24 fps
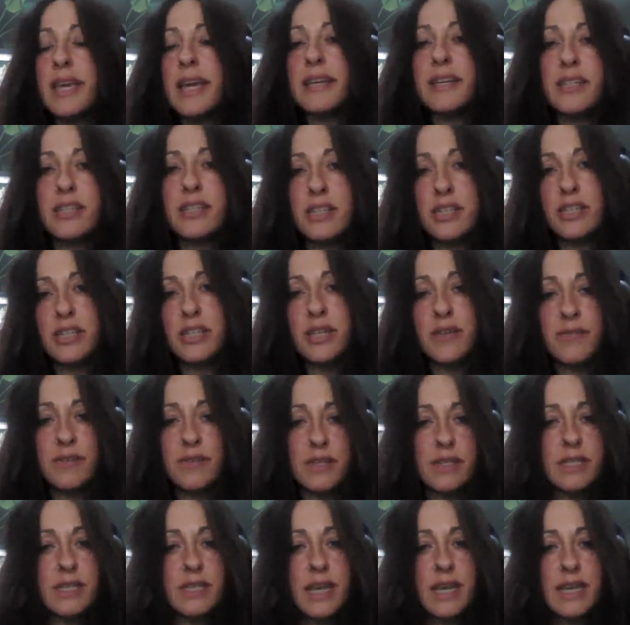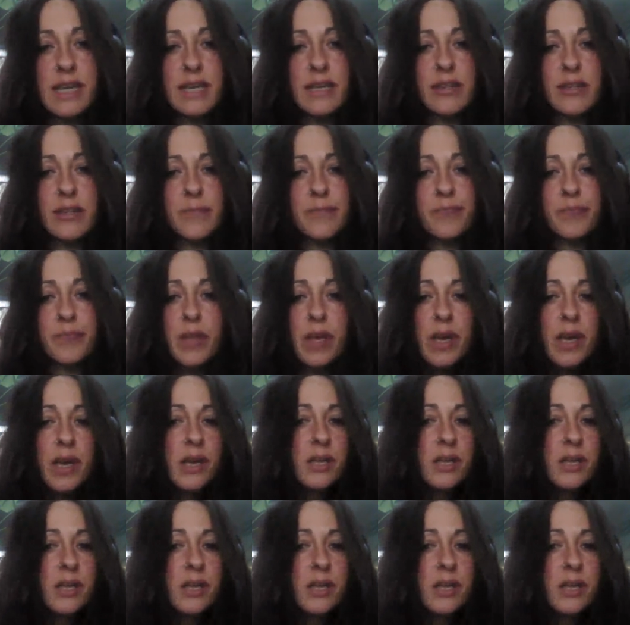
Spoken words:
the energy shift in taking them.